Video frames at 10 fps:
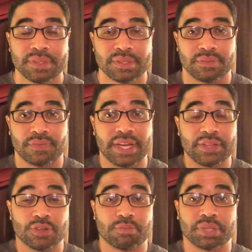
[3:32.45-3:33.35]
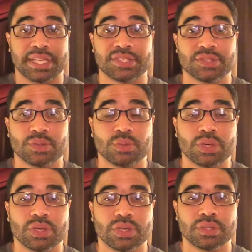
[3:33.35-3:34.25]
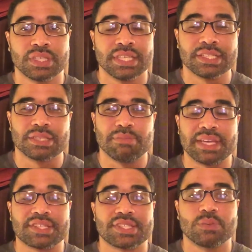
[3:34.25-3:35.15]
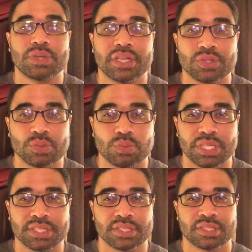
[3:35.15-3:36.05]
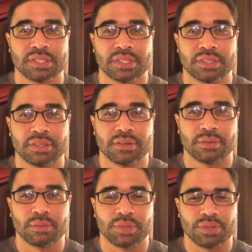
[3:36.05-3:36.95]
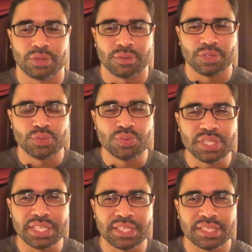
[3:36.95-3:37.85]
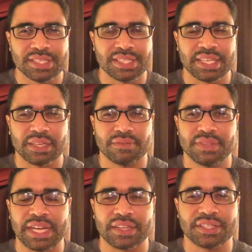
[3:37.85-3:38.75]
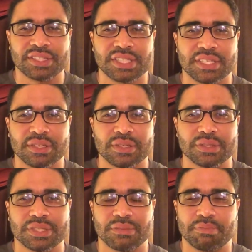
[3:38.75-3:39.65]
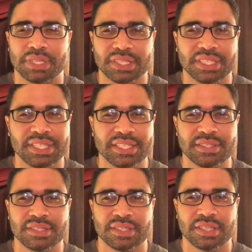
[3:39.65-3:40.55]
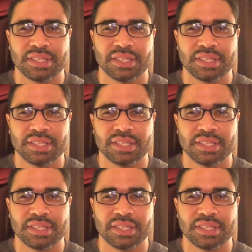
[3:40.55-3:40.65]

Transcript: To find your place in the world, to make someone else rich with your unique set of knowledge, skills, and abilities,